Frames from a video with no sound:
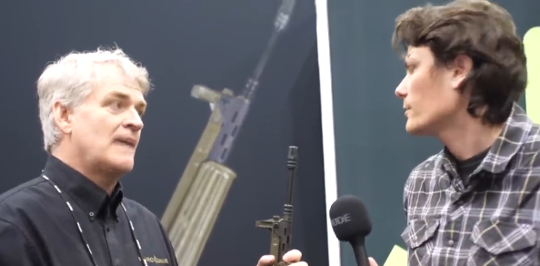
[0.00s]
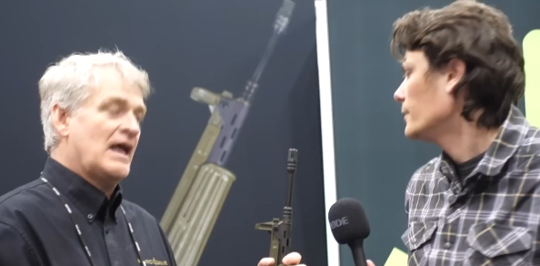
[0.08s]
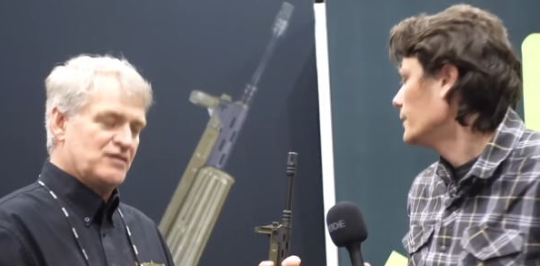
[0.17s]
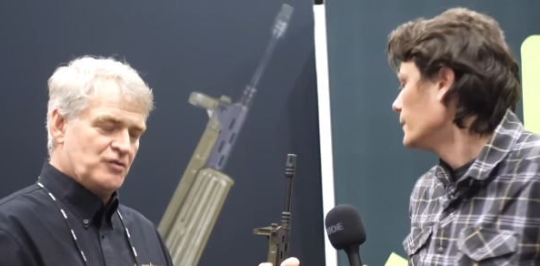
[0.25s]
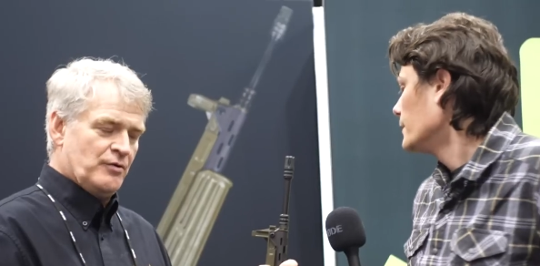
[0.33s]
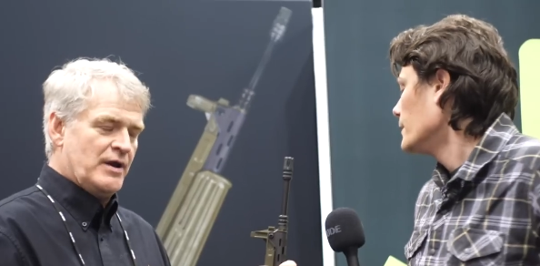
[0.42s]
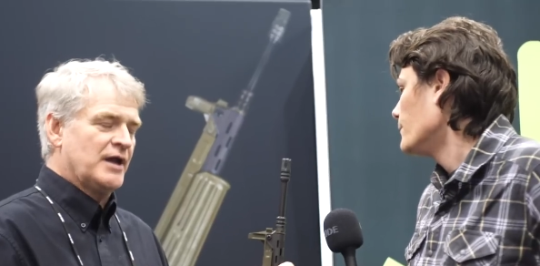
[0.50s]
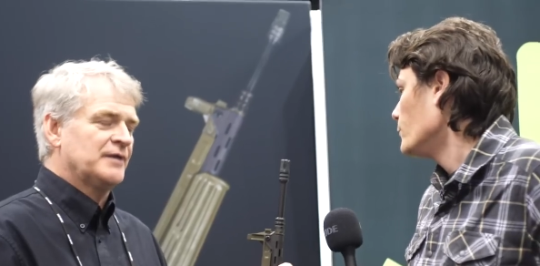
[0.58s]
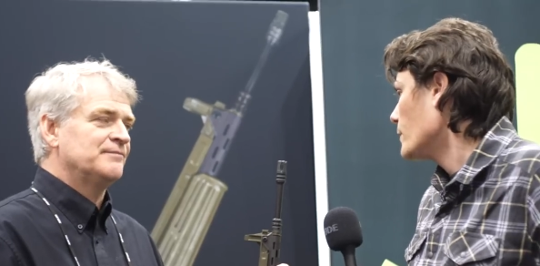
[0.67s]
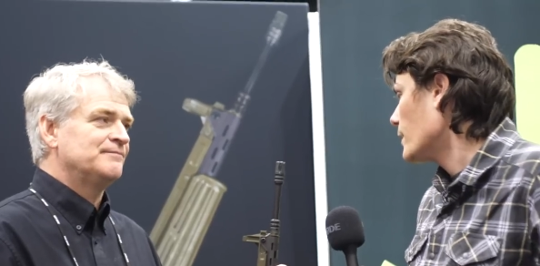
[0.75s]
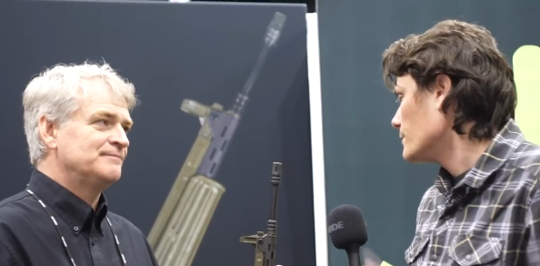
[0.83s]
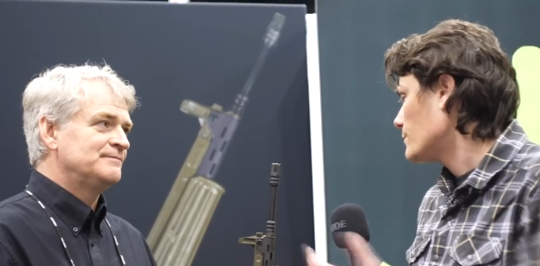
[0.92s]
Speaker 1: That's correct. If
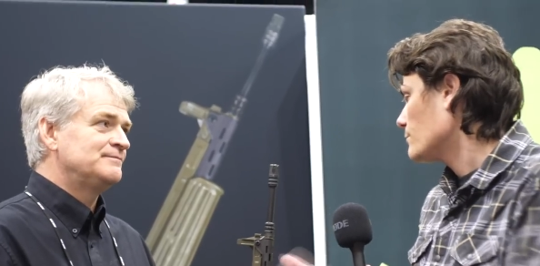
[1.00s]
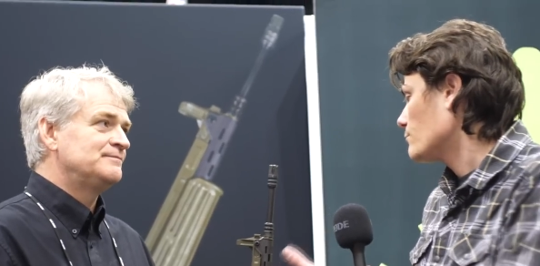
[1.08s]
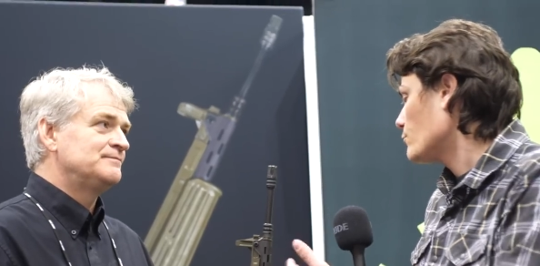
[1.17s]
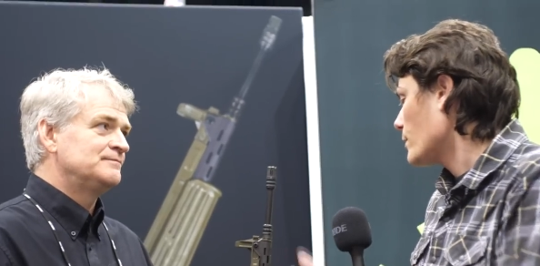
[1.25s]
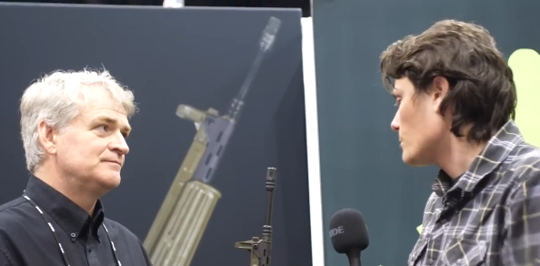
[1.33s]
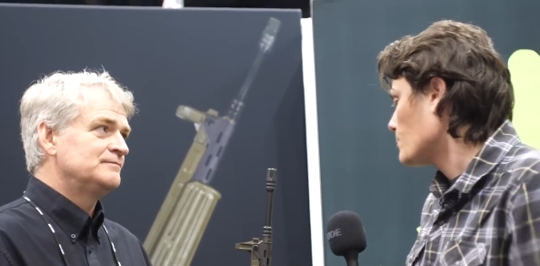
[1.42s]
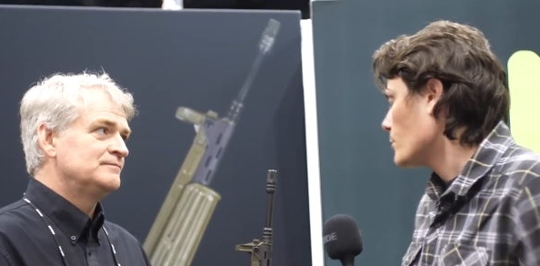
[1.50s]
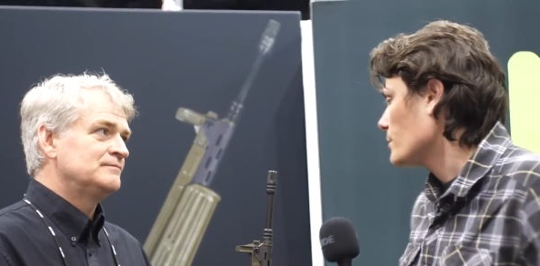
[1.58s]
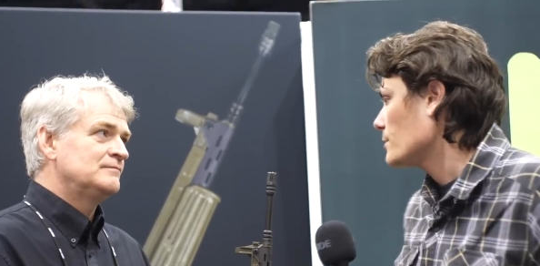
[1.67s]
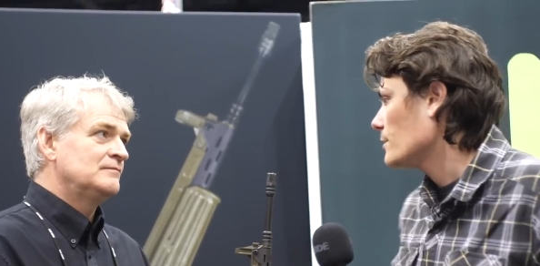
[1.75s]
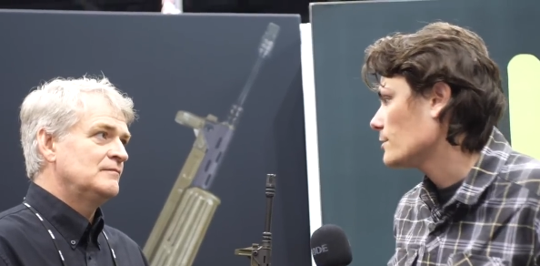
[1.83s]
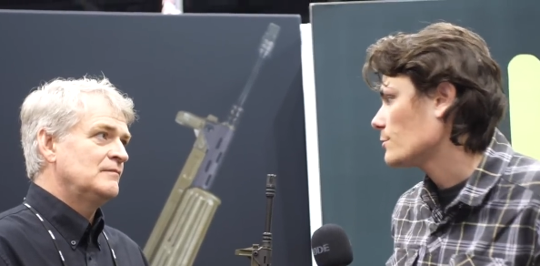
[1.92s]
you guys try to
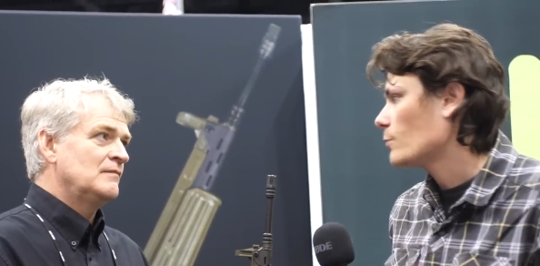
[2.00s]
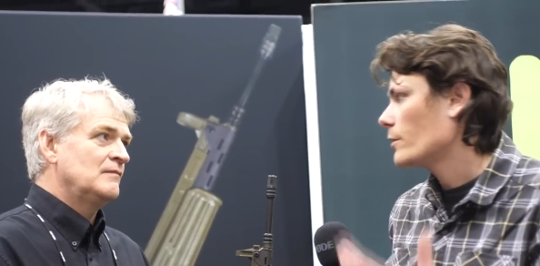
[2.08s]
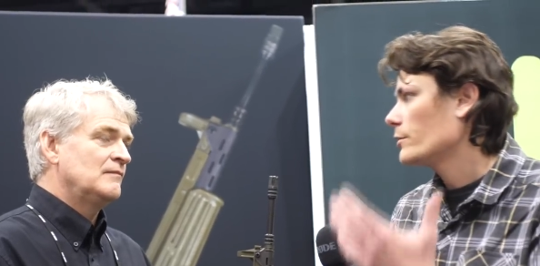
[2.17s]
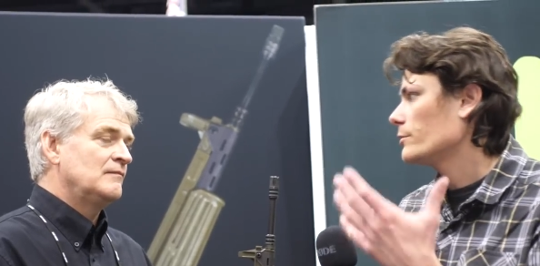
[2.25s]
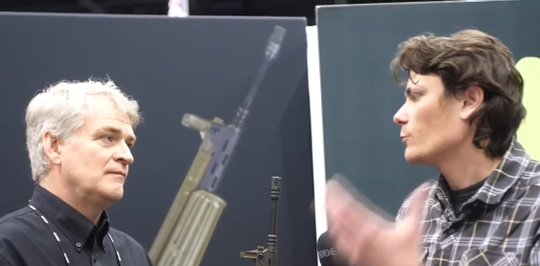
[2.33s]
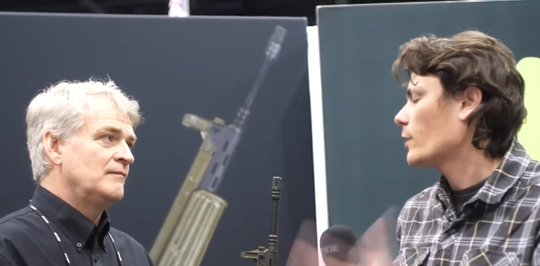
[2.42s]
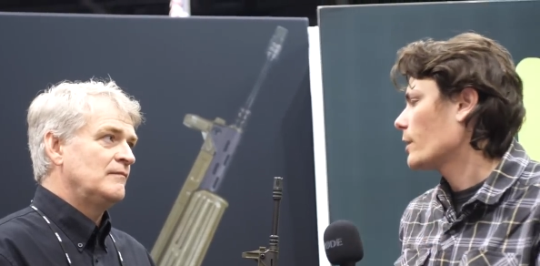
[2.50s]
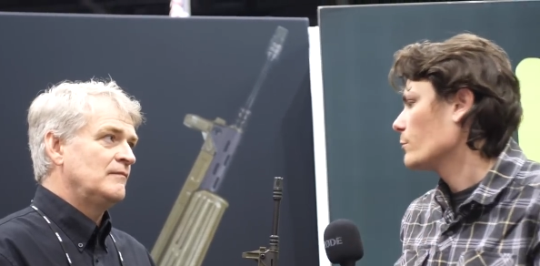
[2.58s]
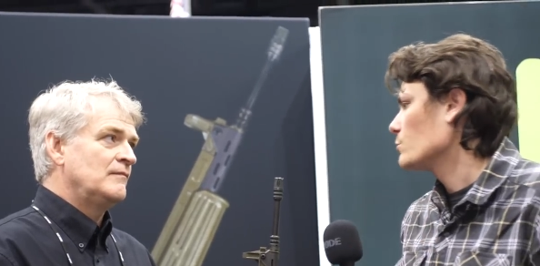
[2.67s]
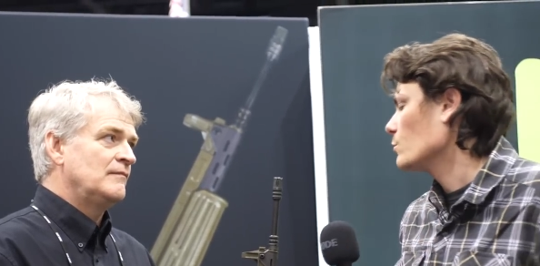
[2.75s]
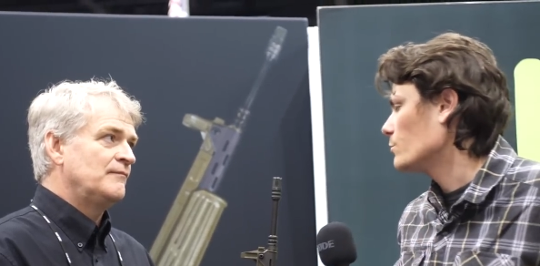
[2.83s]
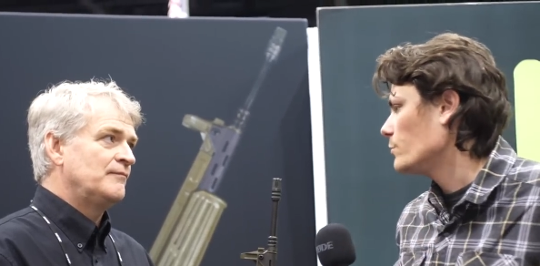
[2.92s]
suppress this, what uh, what kind of
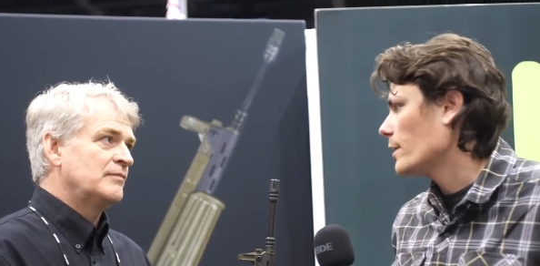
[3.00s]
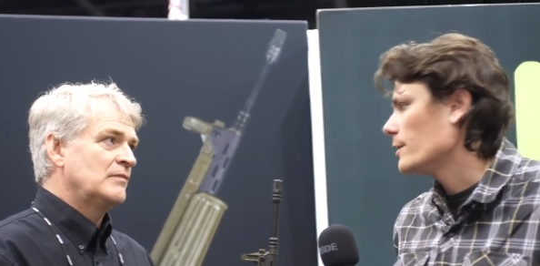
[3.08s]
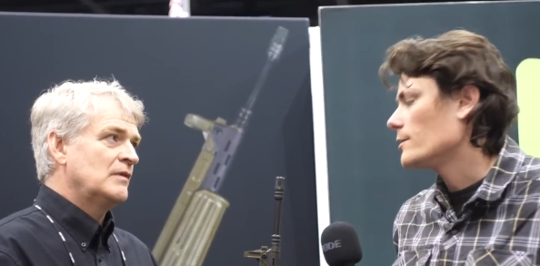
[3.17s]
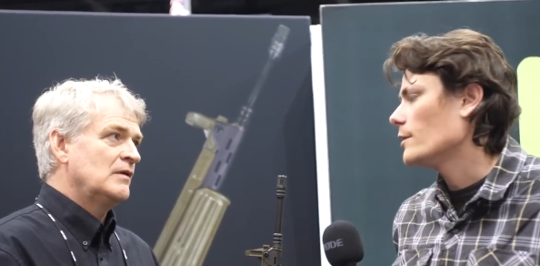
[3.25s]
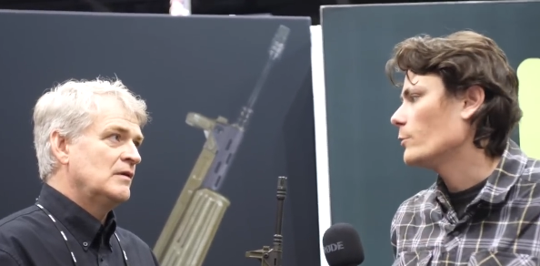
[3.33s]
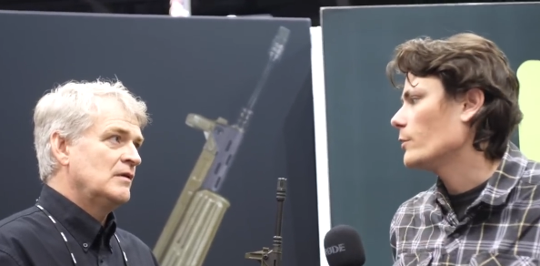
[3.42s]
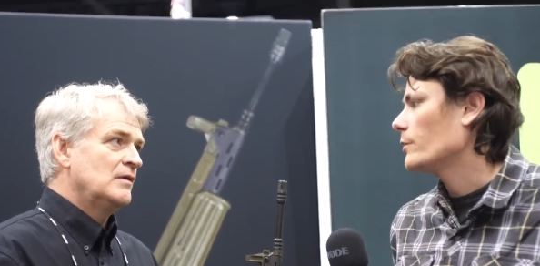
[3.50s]
results do you guys get